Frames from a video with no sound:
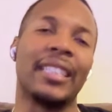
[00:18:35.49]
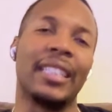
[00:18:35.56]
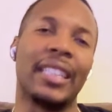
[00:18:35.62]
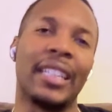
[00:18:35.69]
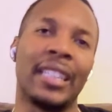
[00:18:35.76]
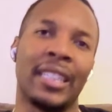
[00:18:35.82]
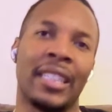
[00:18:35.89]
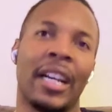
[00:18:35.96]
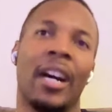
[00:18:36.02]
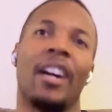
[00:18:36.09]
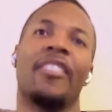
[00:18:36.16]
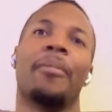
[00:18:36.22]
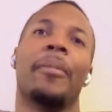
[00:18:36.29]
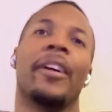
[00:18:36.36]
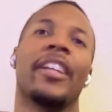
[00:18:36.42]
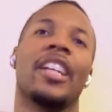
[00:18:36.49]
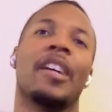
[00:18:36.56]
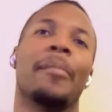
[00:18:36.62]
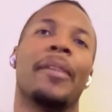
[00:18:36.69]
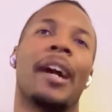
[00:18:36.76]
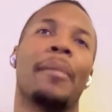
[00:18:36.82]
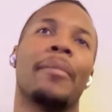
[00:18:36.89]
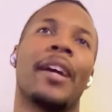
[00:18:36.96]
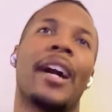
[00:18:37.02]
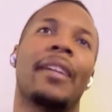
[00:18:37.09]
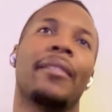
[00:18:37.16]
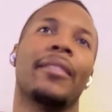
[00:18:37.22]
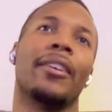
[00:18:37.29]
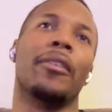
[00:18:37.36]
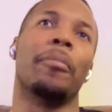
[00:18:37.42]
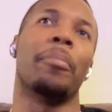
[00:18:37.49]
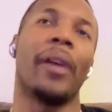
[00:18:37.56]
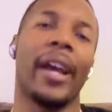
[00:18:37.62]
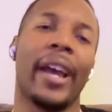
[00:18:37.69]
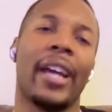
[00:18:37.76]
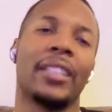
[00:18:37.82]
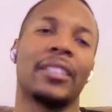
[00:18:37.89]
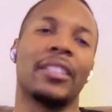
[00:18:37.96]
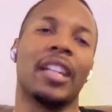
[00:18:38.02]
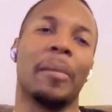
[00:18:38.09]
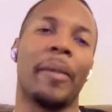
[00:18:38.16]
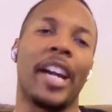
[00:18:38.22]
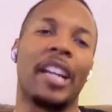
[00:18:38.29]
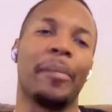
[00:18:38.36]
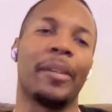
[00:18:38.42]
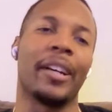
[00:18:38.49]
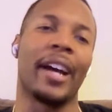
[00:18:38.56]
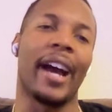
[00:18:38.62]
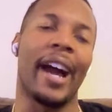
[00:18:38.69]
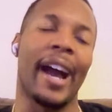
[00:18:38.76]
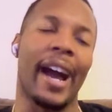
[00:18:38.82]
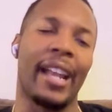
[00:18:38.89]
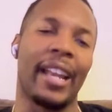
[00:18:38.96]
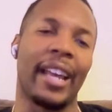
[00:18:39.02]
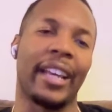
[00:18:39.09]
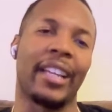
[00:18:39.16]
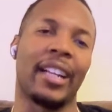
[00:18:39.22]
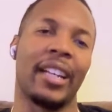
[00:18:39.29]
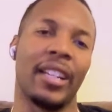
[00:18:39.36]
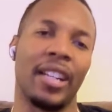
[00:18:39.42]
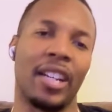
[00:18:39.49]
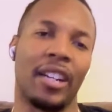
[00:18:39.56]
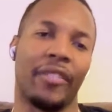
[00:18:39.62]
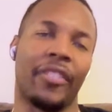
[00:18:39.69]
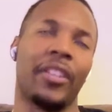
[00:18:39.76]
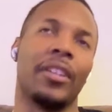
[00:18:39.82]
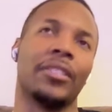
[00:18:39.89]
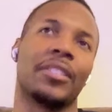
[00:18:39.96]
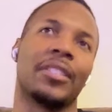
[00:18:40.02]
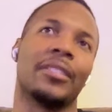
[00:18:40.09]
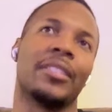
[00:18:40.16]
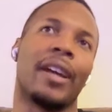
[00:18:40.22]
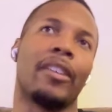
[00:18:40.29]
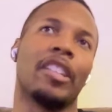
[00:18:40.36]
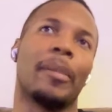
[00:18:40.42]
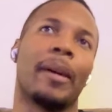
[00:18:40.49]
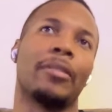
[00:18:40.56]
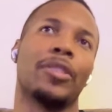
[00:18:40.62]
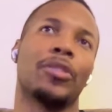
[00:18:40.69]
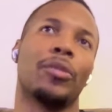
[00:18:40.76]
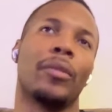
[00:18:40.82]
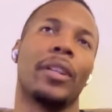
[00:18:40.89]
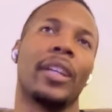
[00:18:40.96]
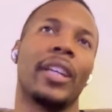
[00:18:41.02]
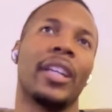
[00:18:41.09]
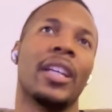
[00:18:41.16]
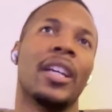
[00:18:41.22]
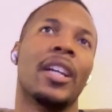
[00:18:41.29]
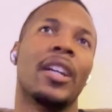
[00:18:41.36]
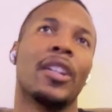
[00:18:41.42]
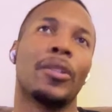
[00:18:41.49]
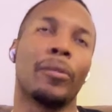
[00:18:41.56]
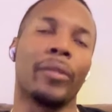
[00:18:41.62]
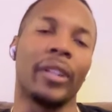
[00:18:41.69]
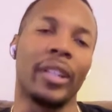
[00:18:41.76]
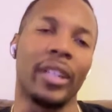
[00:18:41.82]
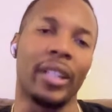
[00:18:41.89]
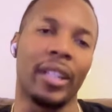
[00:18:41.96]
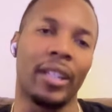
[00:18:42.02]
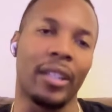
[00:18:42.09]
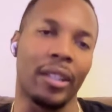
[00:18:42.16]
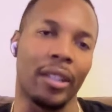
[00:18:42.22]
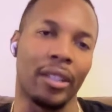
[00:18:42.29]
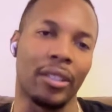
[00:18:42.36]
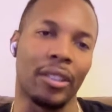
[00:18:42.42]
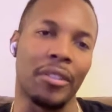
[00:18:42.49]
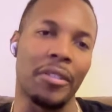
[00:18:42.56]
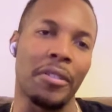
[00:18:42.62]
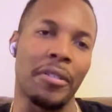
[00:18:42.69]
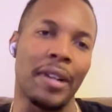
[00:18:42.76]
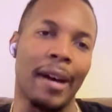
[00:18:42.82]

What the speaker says: enough, but I'm not passionate about it, but I like it enough, So I was about 23 years old.